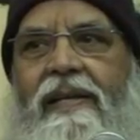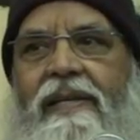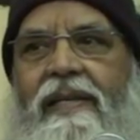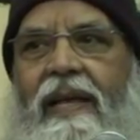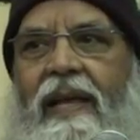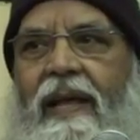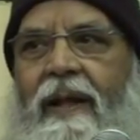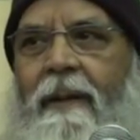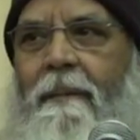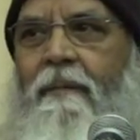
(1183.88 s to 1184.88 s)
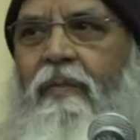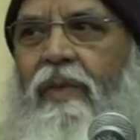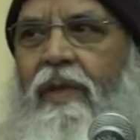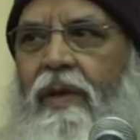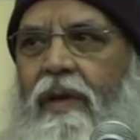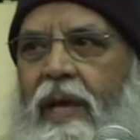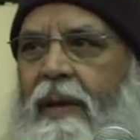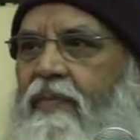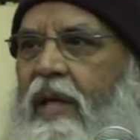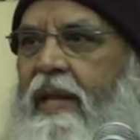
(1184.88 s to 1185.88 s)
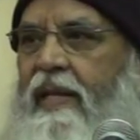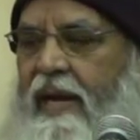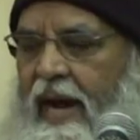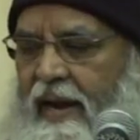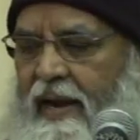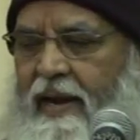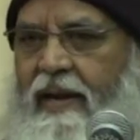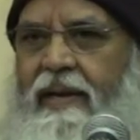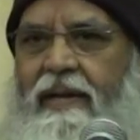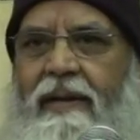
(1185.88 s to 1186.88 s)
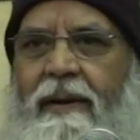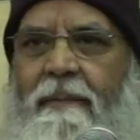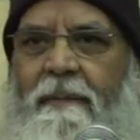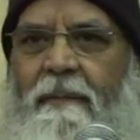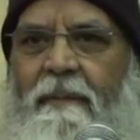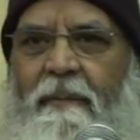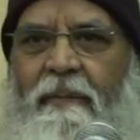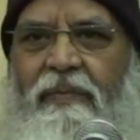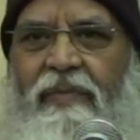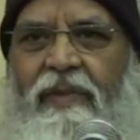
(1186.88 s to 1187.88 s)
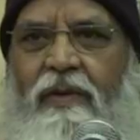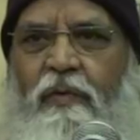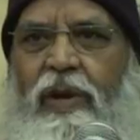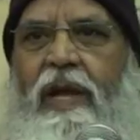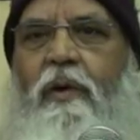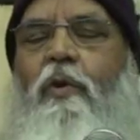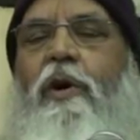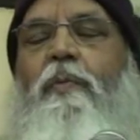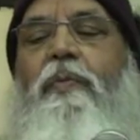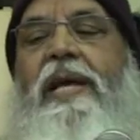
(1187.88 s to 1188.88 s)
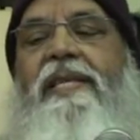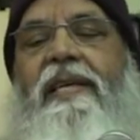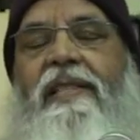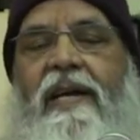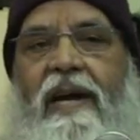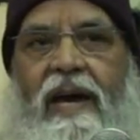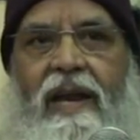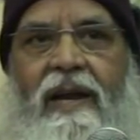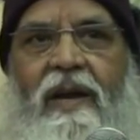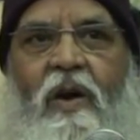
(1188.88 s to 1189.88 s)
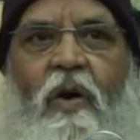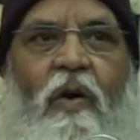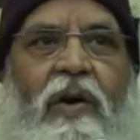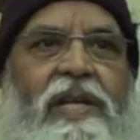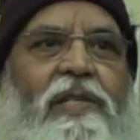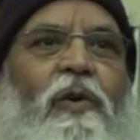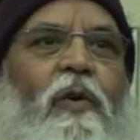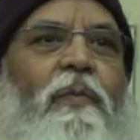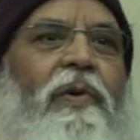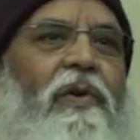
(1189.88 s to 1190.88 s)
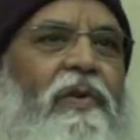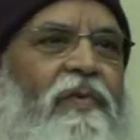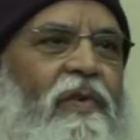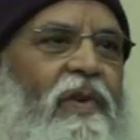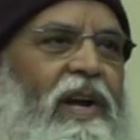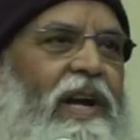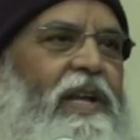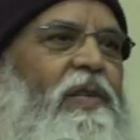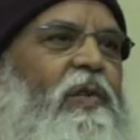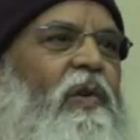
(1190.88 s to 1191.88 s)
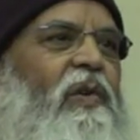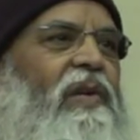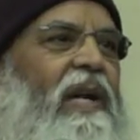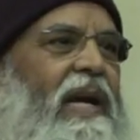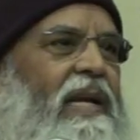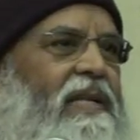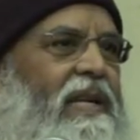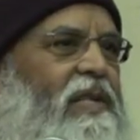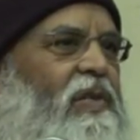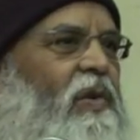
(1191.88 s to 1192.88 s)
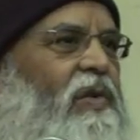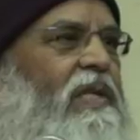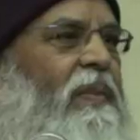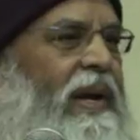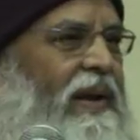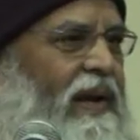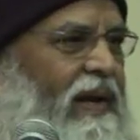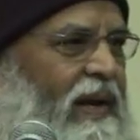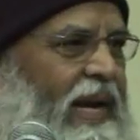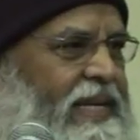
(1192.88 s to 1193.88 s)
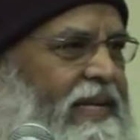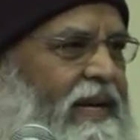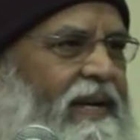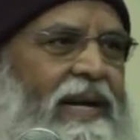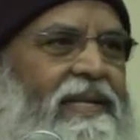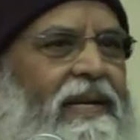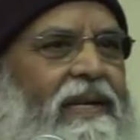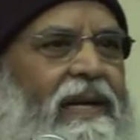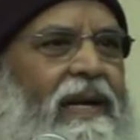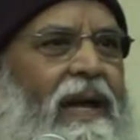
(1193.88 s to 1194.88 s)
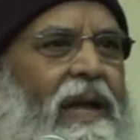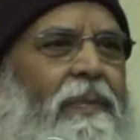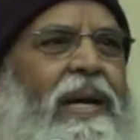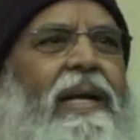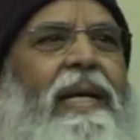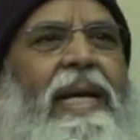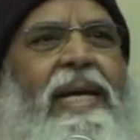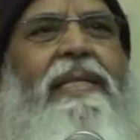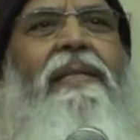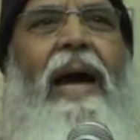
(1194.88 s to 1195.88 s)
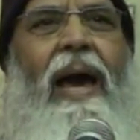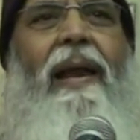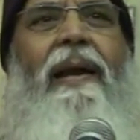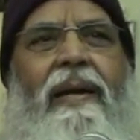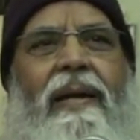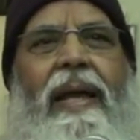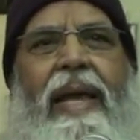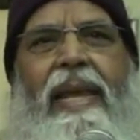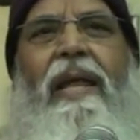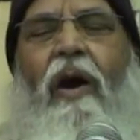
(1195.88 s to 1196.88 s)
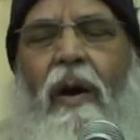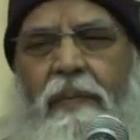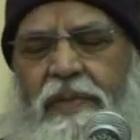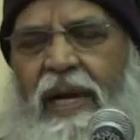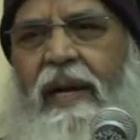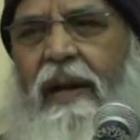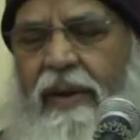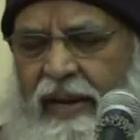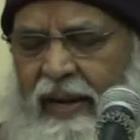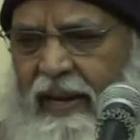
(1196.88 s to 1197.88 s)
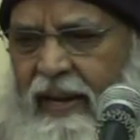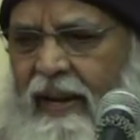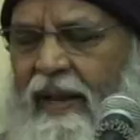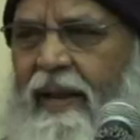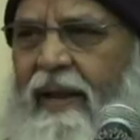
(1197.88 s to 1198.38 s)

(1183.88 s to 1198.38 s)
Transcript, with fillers: See, if there is a garland, we go on praising the garland. Oh, it is so beautiful, it is so nice, it is so symmetrical, etc., etc. But is garland any object really?